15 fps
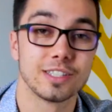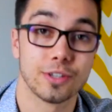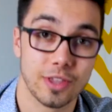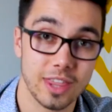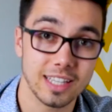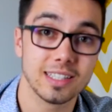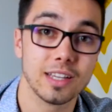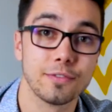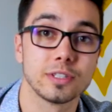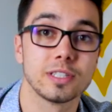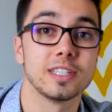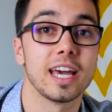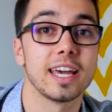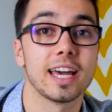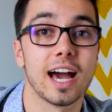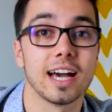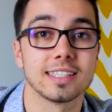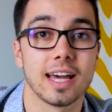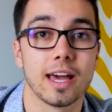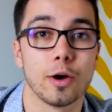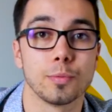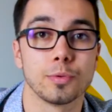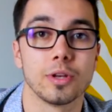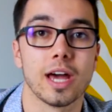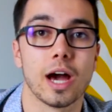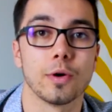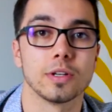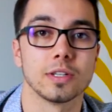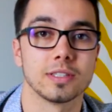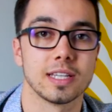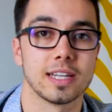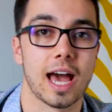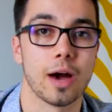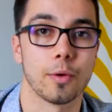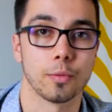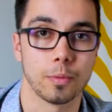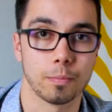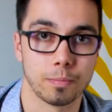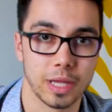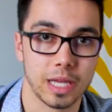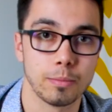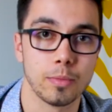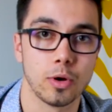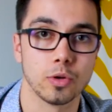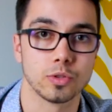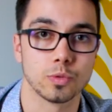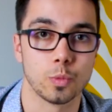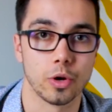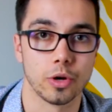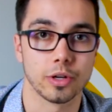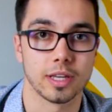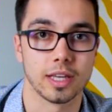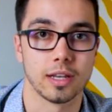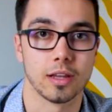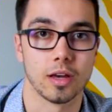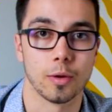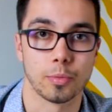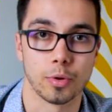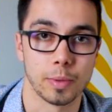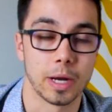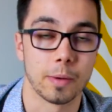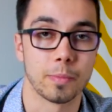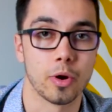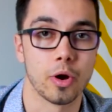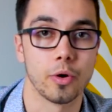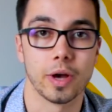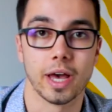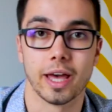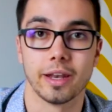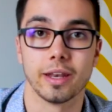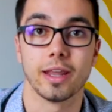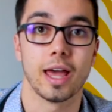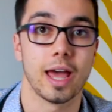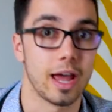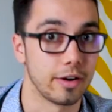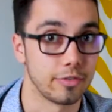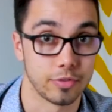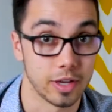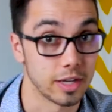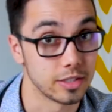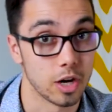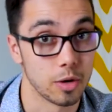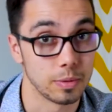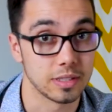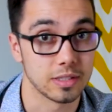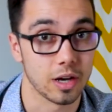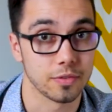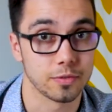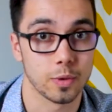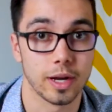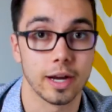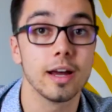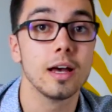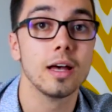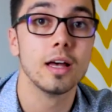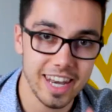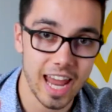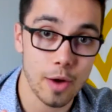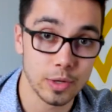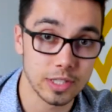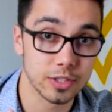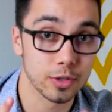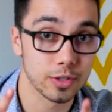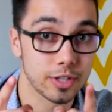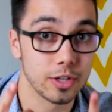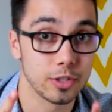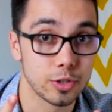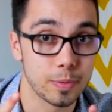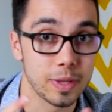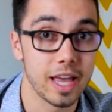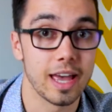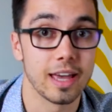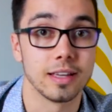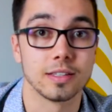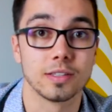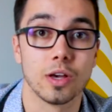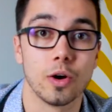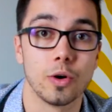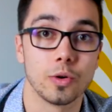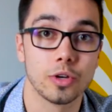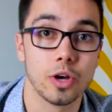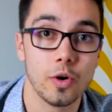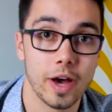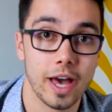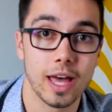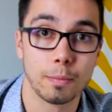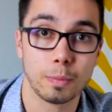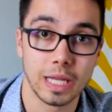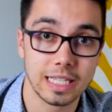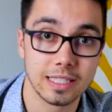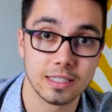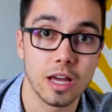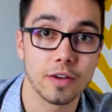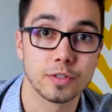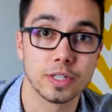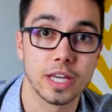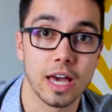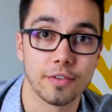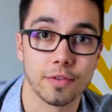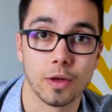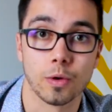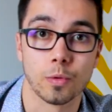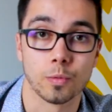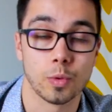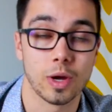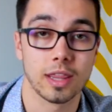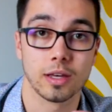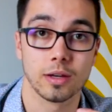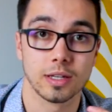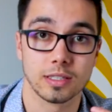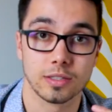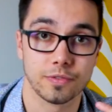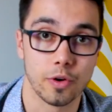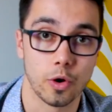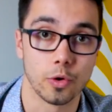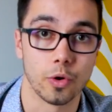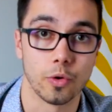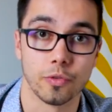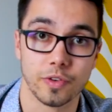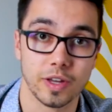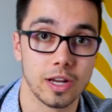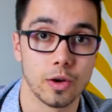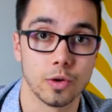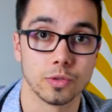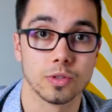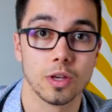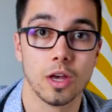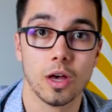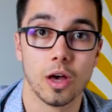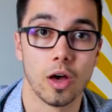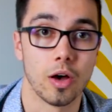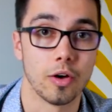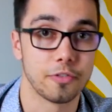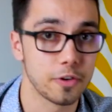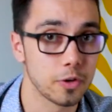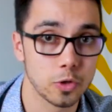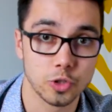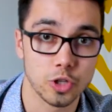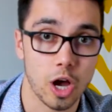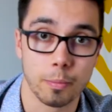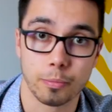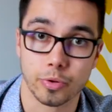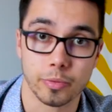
So that's it for today, guys. I hope you now understand how blend modes work in Premiere Pro and every Adobe software. Now it's your turn to play, so go ahead, blend stuff together, whether it's photo, videos, Photoshop,